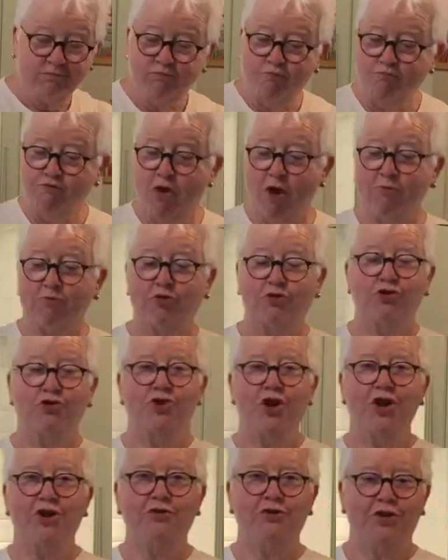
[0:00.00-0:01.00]
Now I'm going to
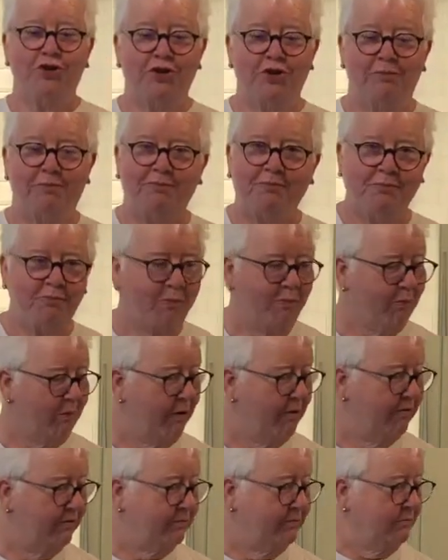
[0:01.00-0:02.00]
decorate it.
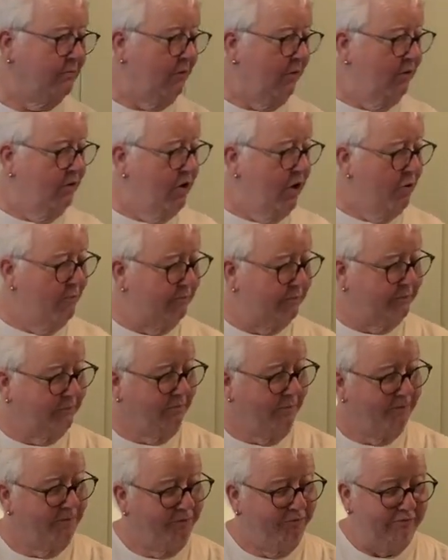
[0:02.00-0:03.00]
Now,
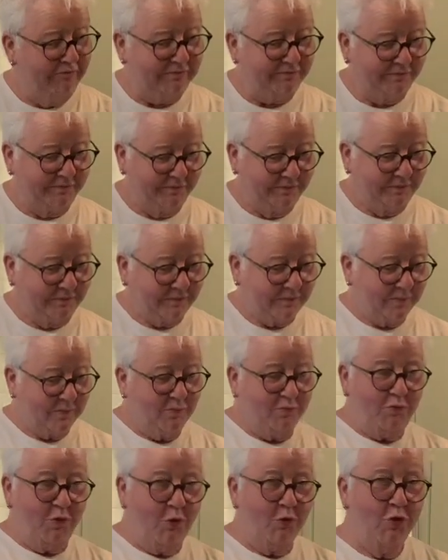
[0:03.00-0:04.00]

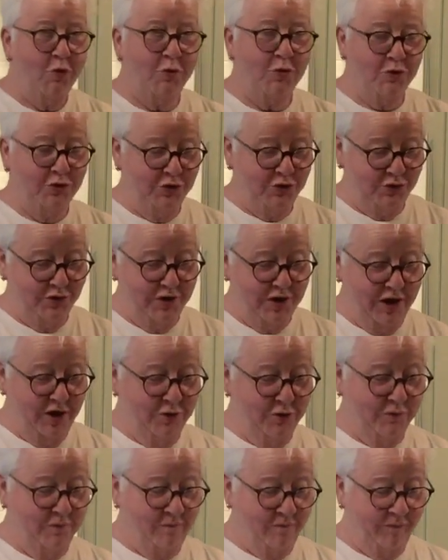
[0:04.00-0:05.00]
what we're going to do now
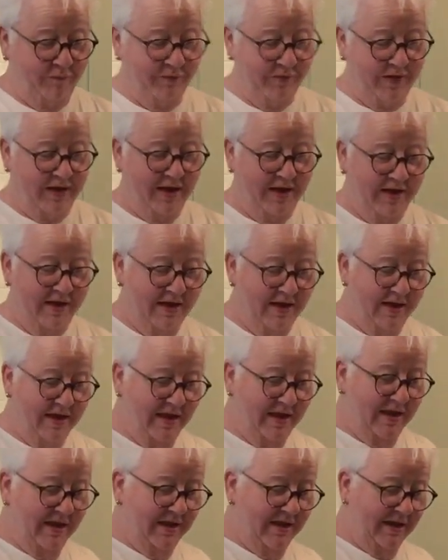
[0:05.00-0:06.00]

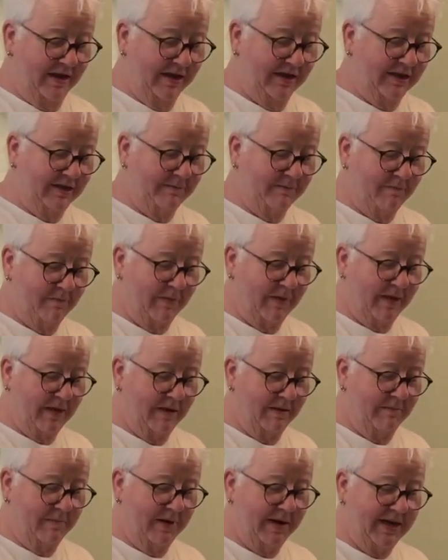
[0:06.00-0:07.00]
is
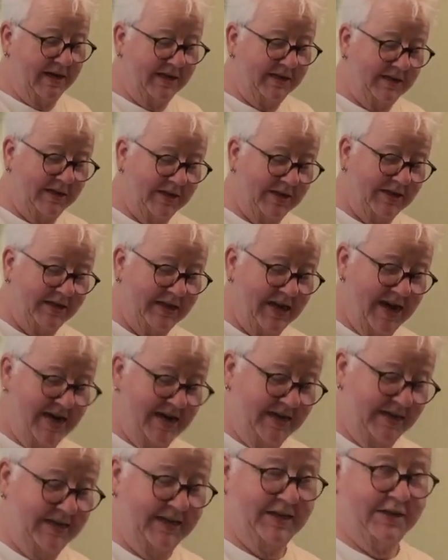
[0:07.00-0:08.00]
place the
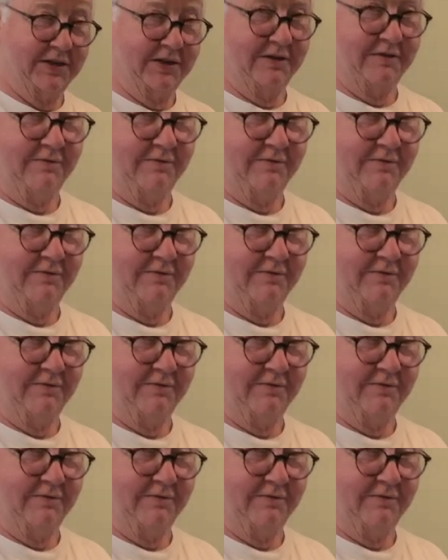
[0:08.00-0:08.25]
stencil